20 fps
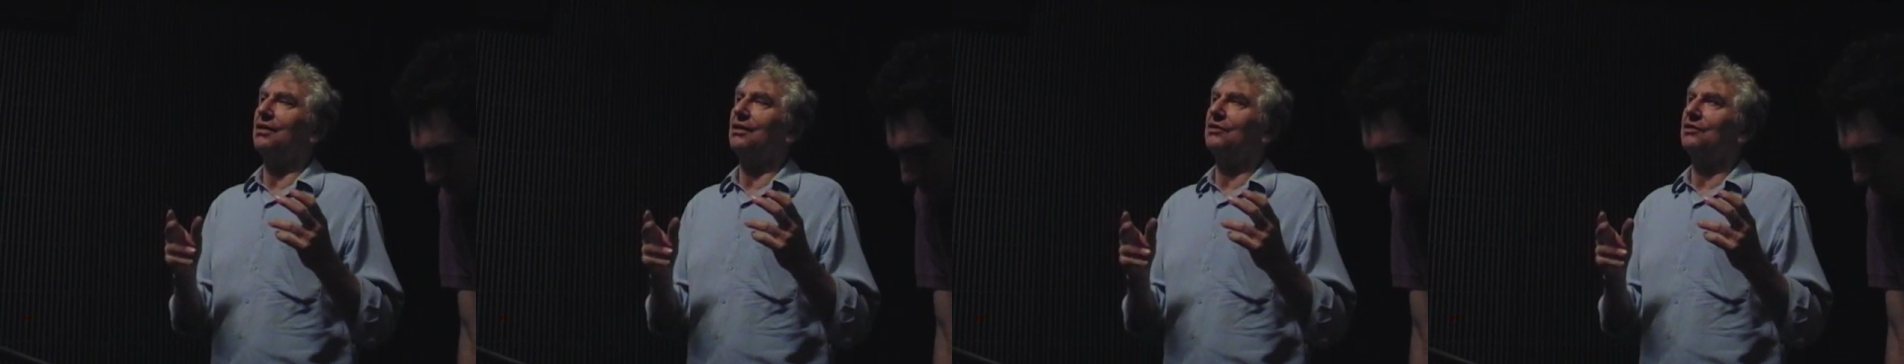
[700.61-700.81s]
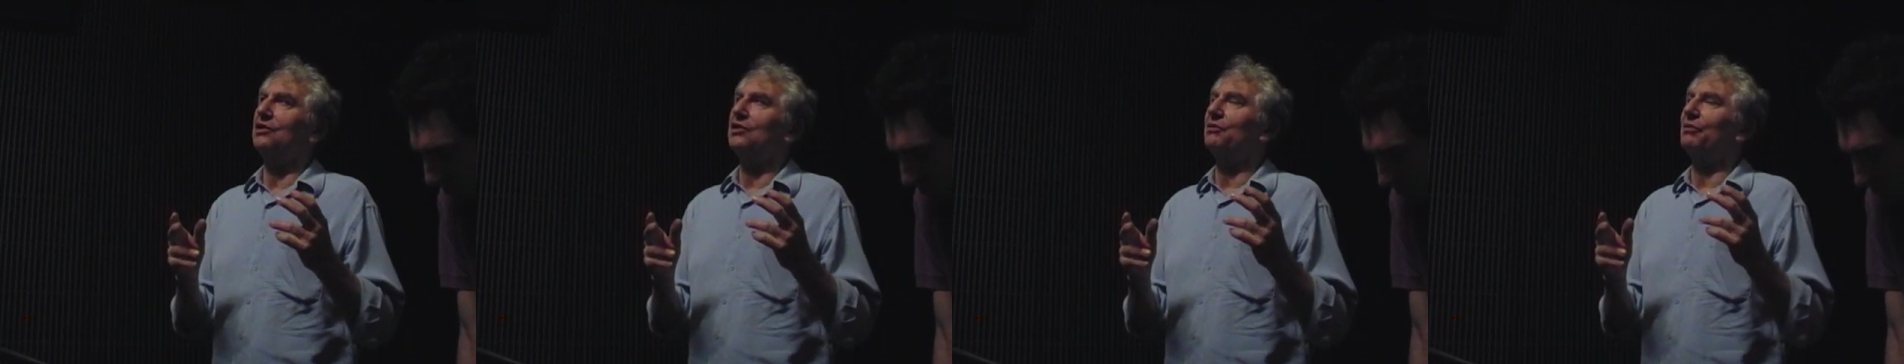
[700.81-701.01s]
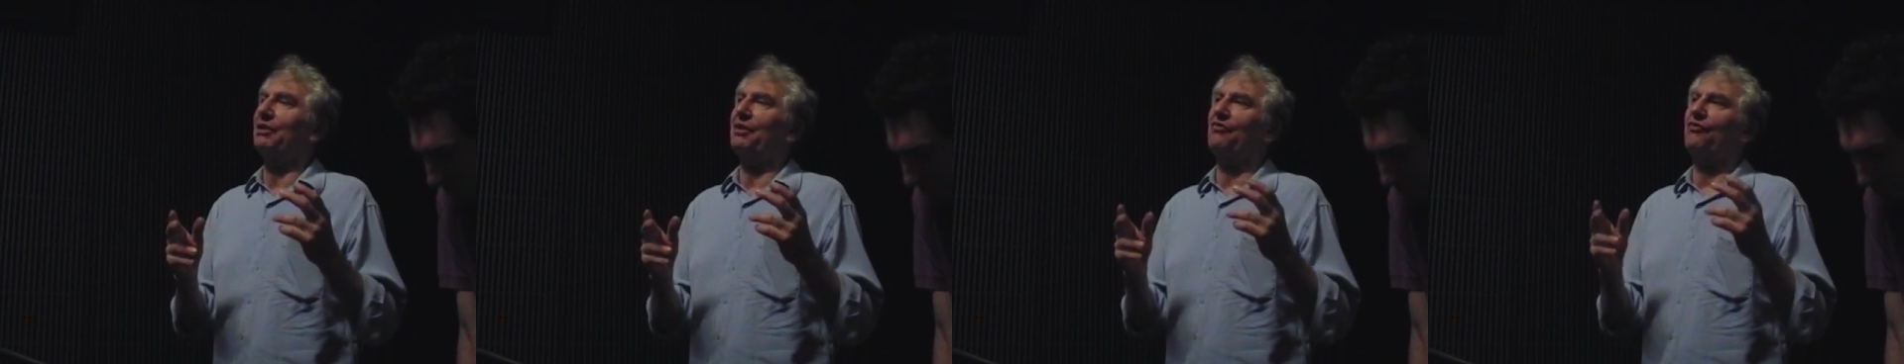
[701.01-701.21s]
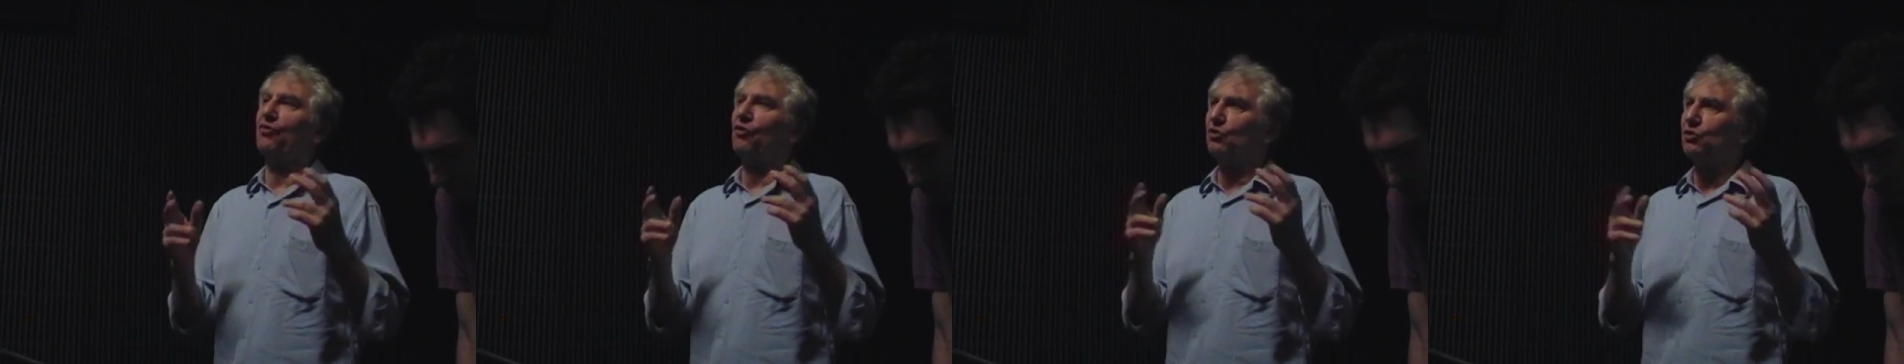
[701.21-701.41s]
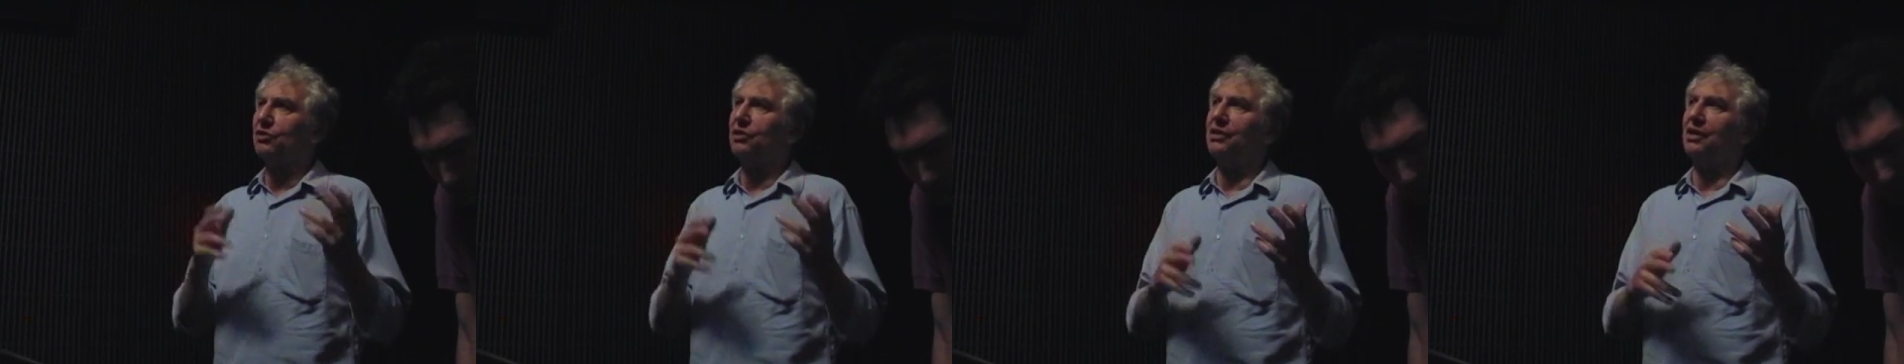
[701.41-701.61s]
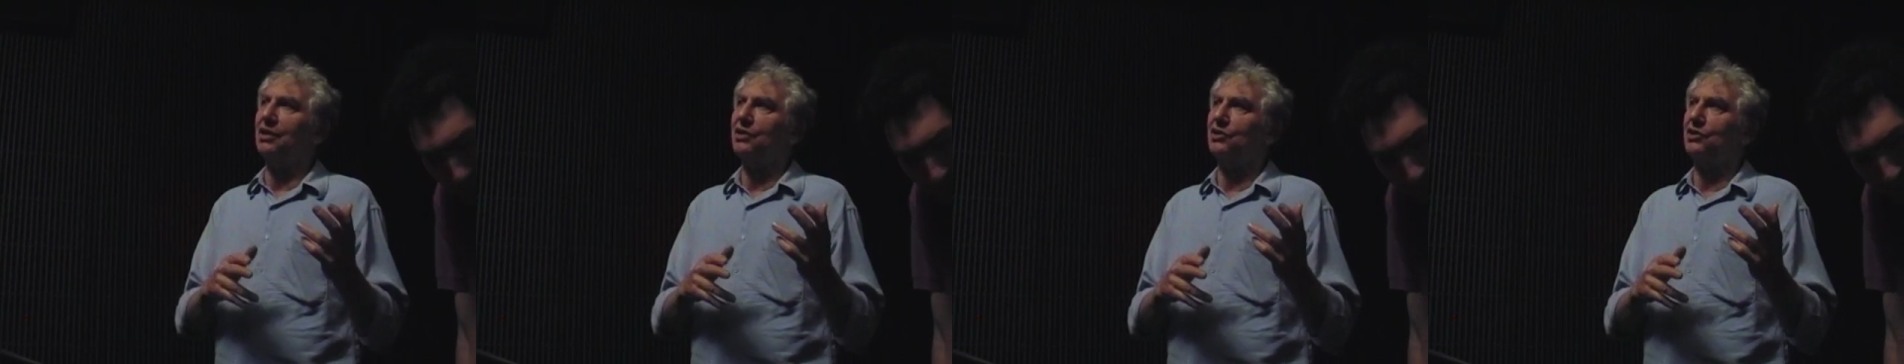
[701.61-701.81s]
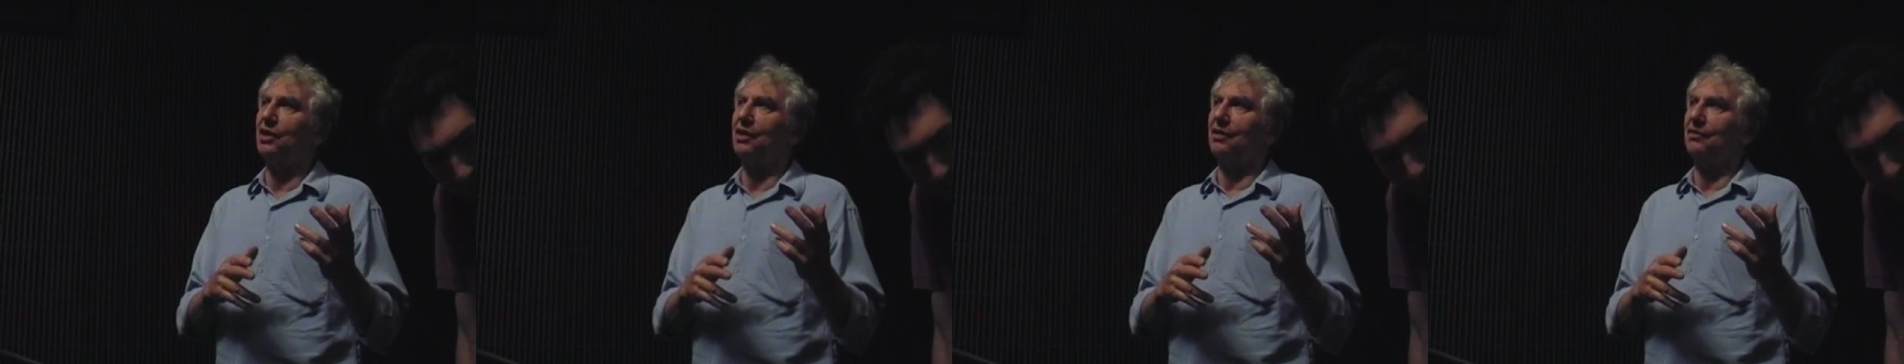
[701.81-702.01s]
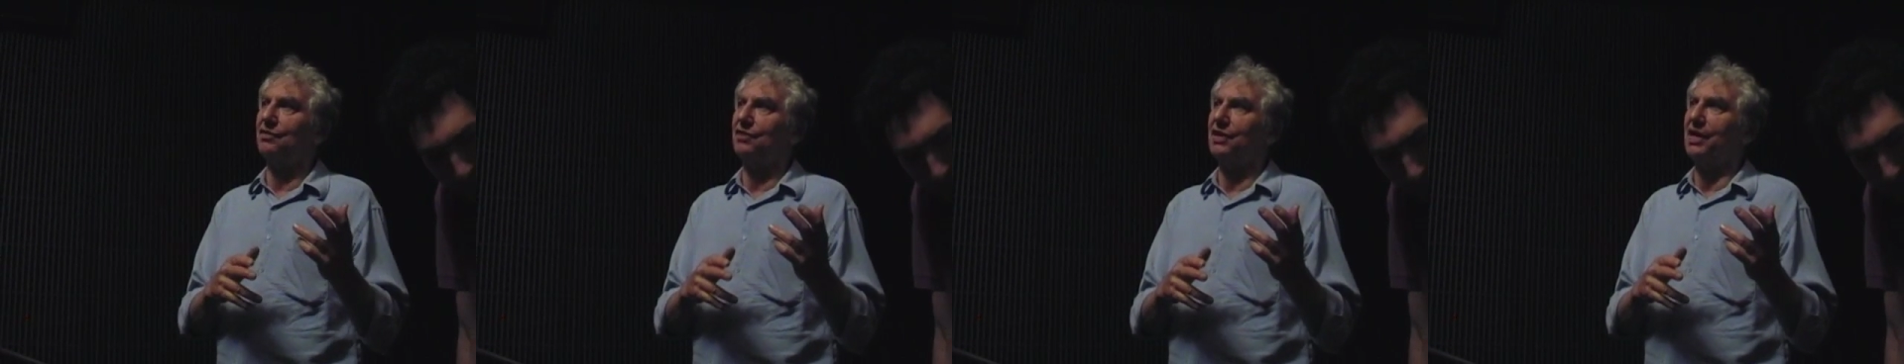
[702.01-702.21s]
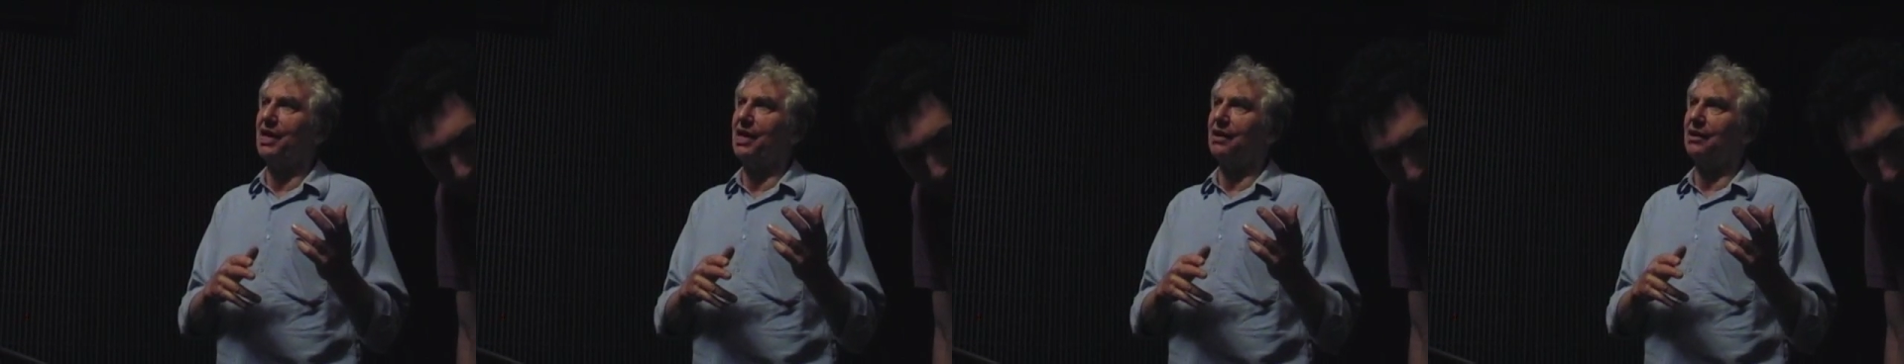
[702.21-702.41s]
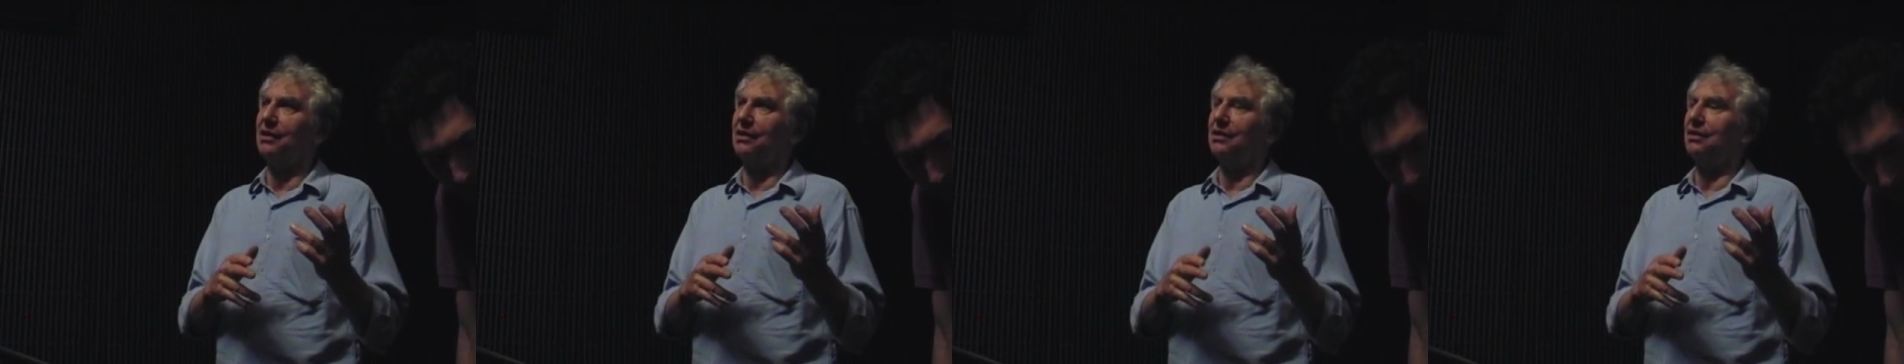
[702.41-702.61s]
just about the first thing I shot of
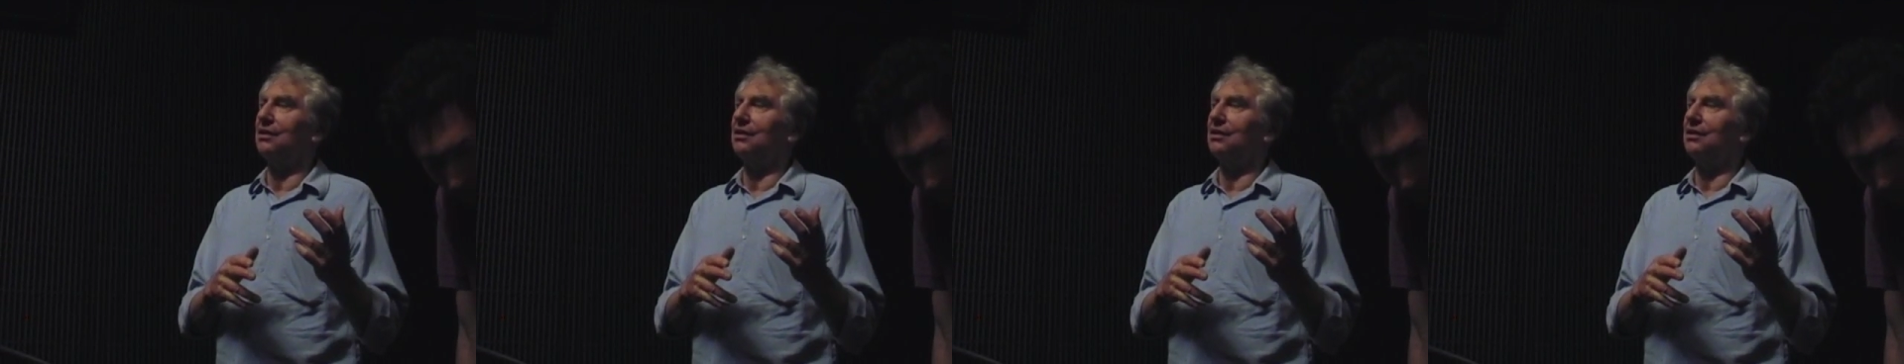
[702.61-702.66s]
Jack,